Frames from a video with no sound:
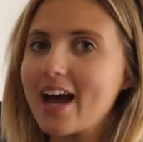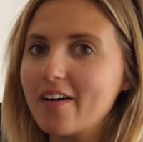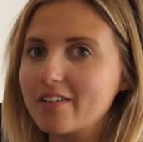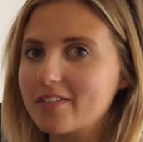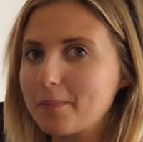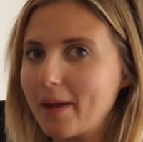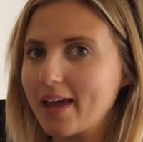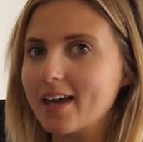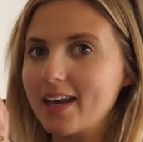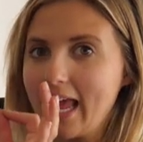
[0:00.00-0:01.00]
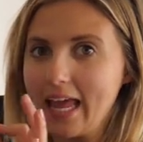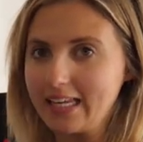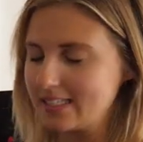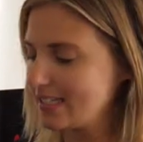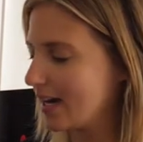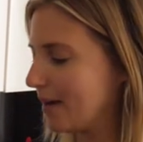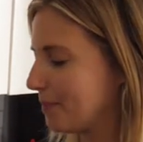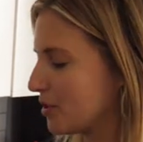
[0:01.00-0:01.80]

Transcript: out of the pan ASAP.